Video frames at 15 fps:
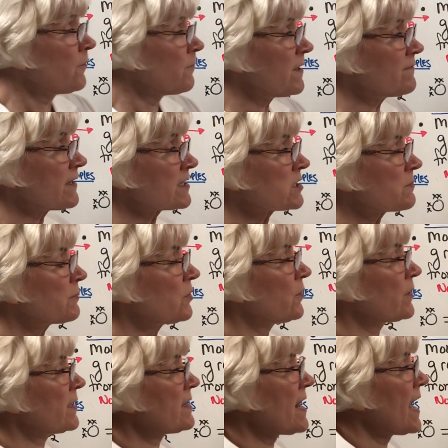We've
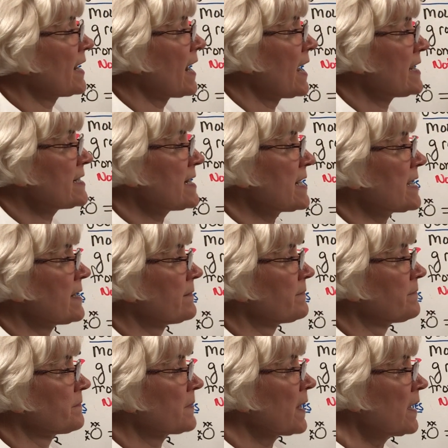explored that idea.
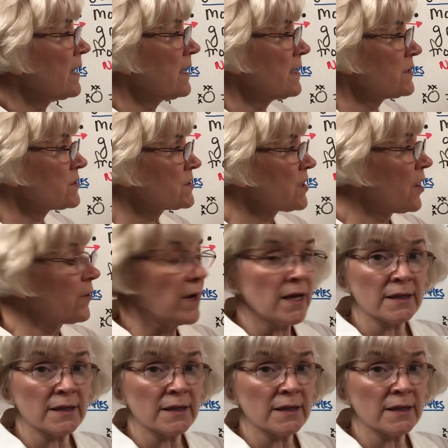So